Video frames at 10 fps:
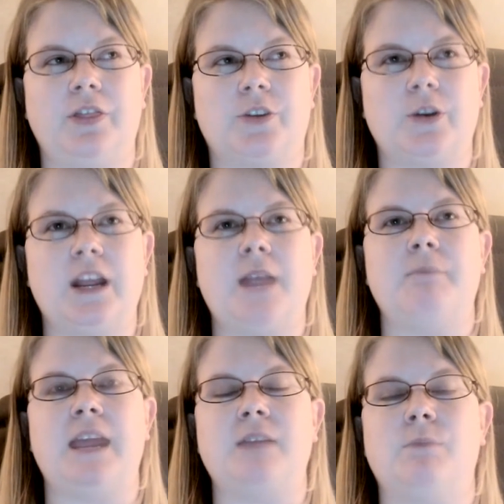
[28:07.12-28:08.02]
through it and
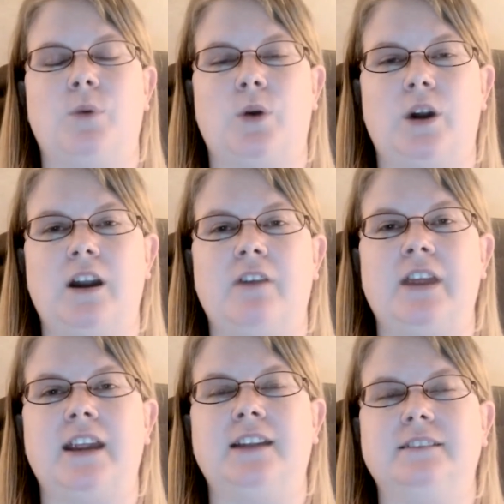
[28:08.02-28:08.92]
made more of
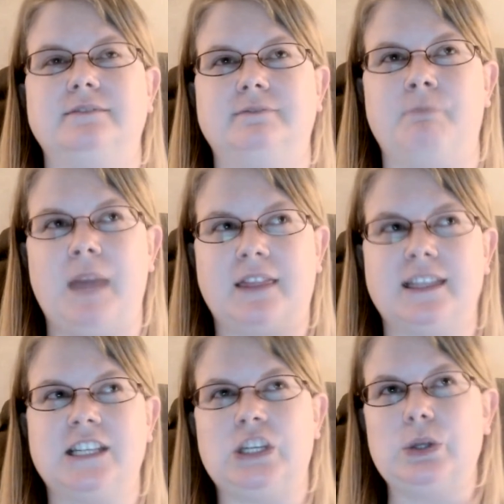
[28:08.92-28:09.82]
a
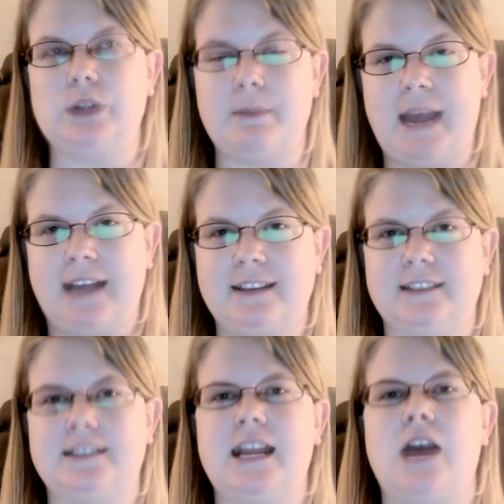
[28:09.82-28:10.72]
method to the
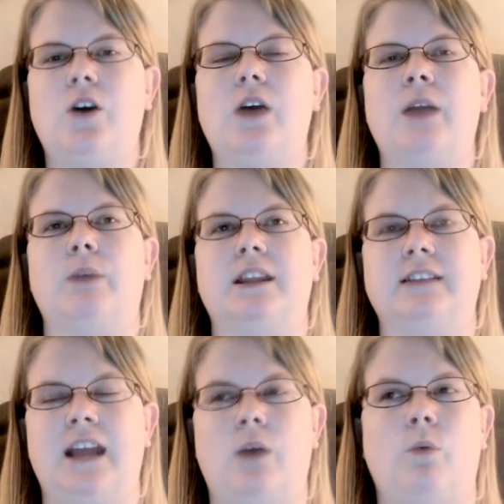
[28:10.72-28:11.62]
madness now, and we can
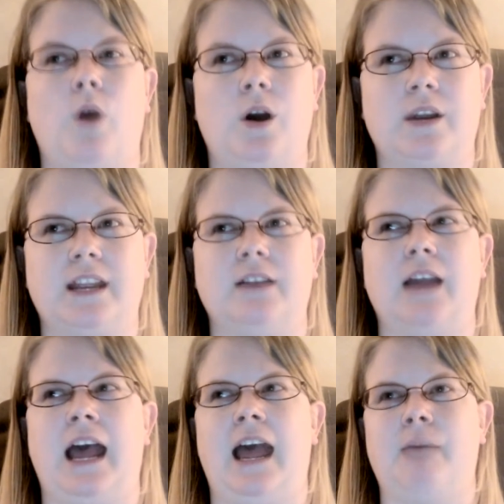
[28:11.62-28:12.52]
now walk, and
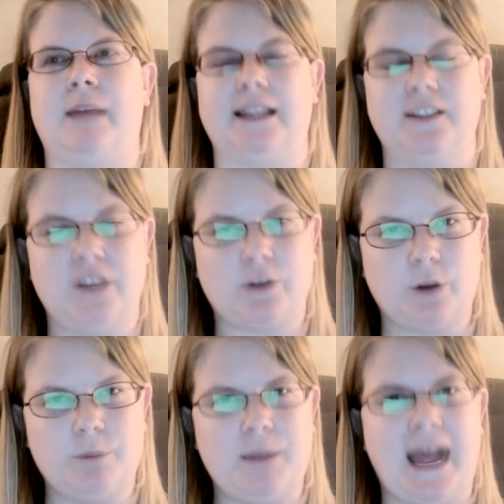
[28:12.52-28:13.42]
I have my living
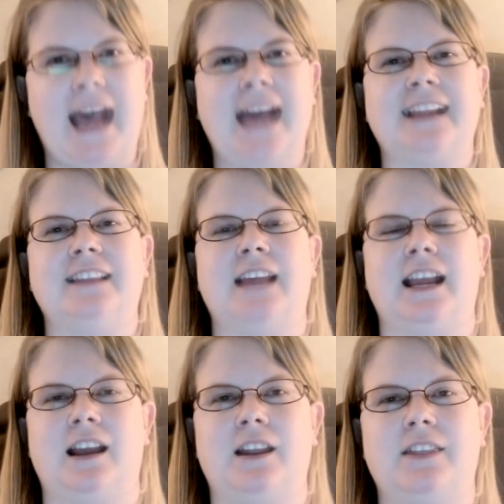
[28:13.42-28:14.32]
room back and
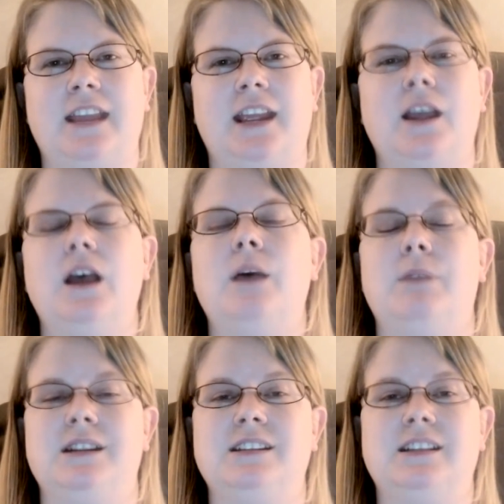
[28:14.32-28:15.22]
that kind of thing,
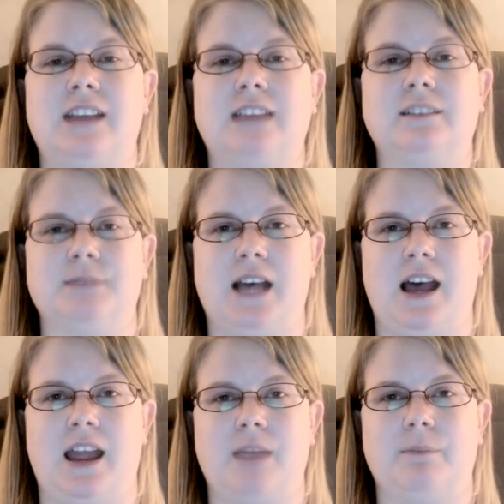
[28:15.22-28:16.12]
but it did take some
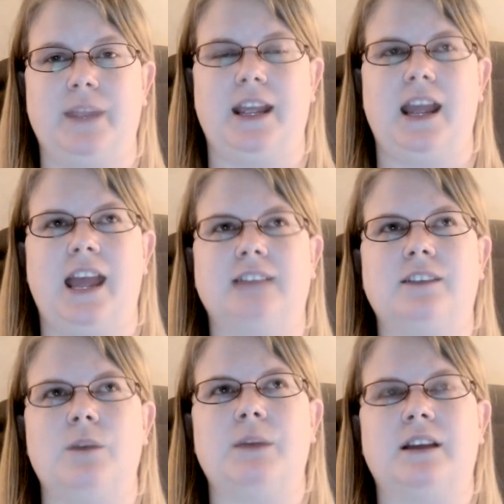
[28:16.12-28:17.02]
time. And
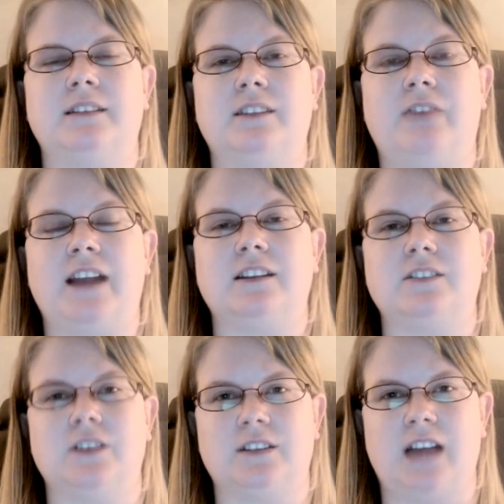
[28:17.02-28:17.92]
so because of the fact it
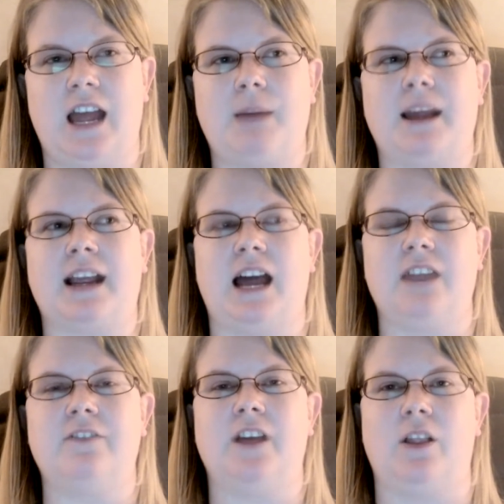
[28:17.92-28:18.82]
took time, I kind
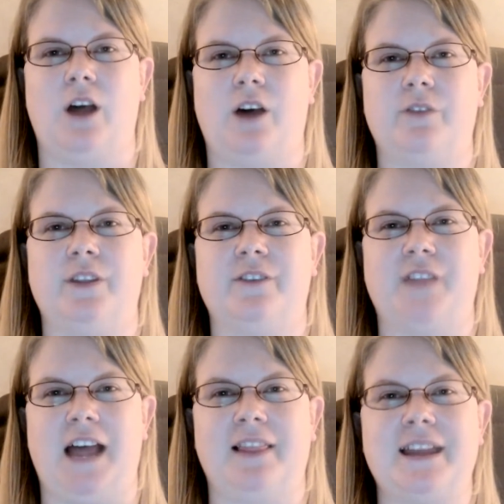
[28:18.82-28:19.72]
of fell off the
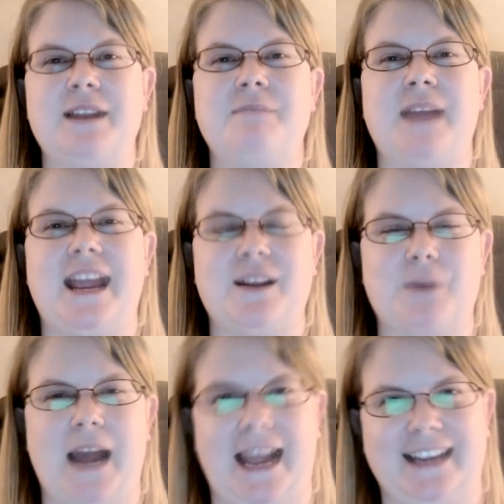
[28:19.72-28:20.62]
FlyLady
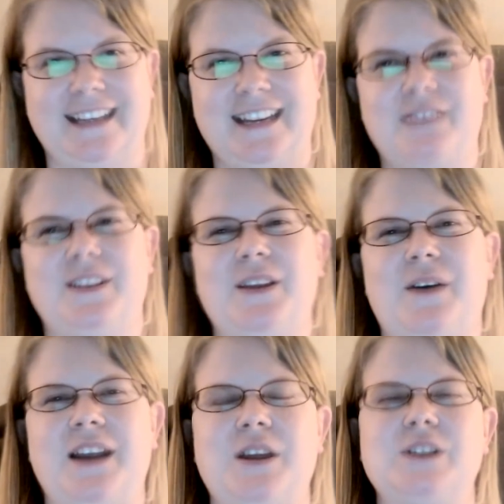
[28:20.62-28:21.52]
bandwagon, even though
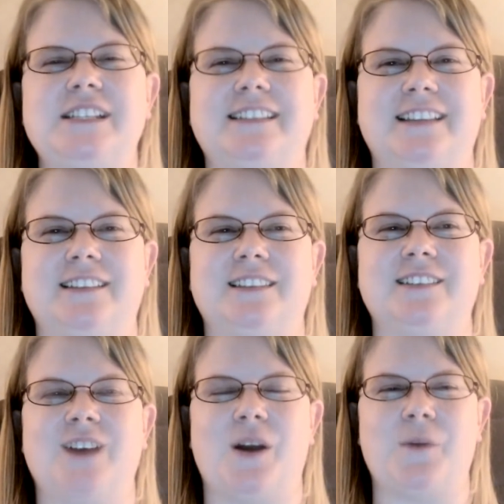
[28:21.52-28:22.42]
I know she says
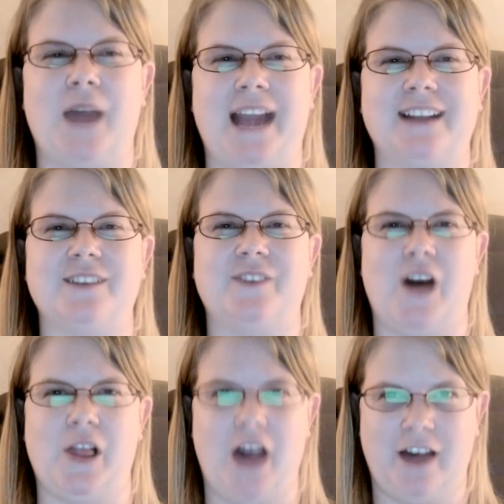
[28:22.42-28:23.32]
it's not a wagon to
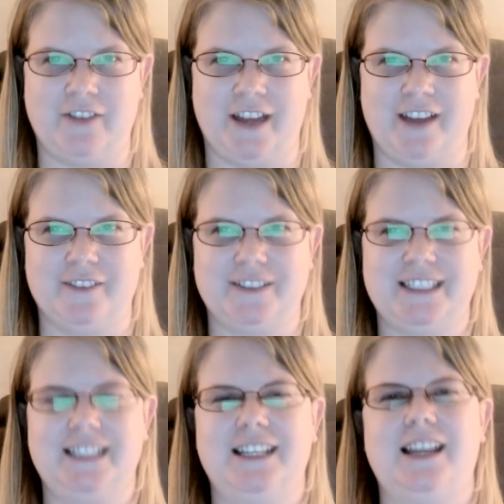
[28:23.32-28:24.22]
fall off of.
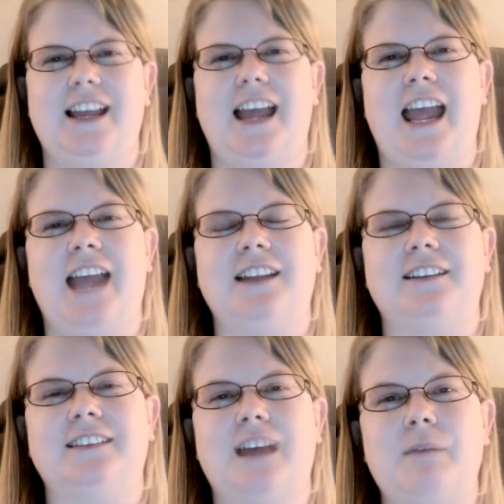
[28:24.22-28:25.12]
And
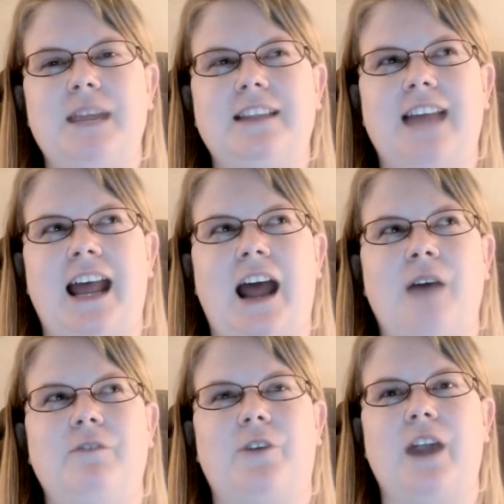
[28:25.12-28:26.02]
does that mean that
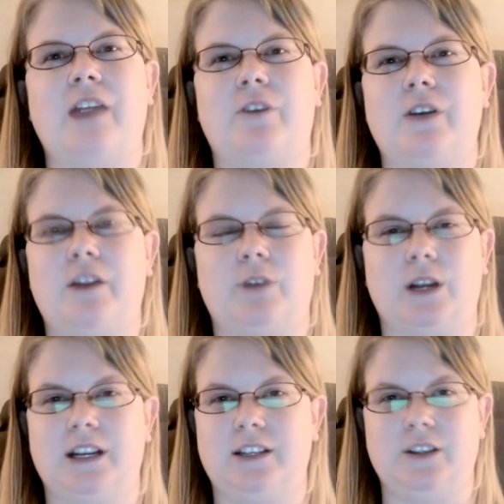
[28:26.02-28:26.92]
I'm forever never
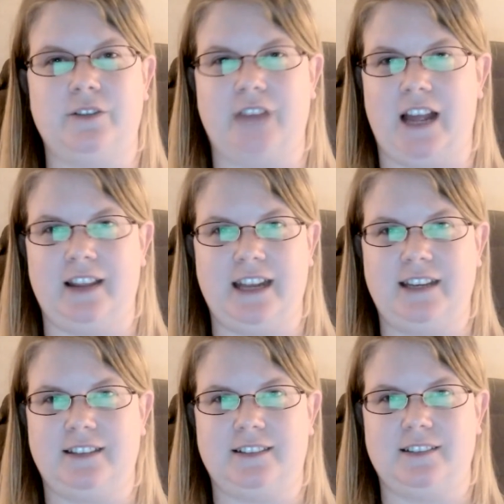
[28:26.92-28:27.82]
going to do
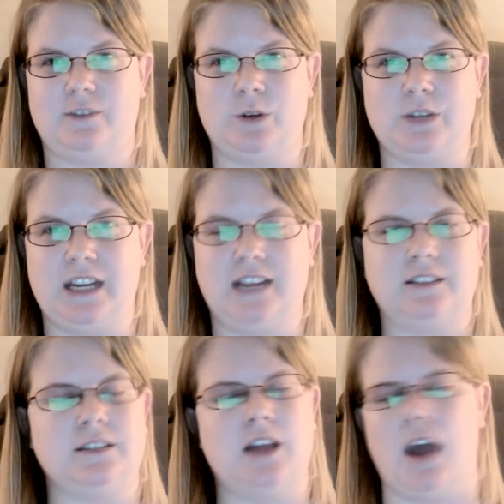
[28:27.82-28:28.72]
FlyLady's
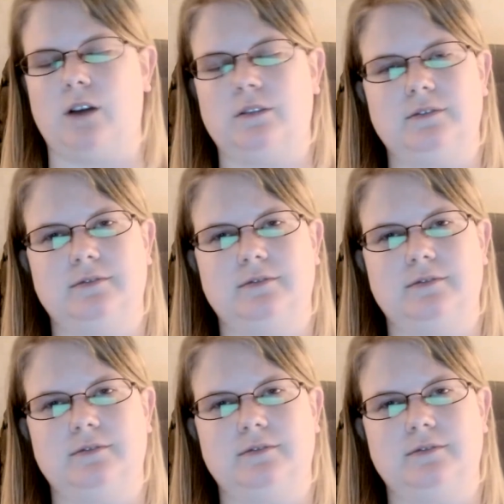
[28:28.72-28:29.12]
routines? No.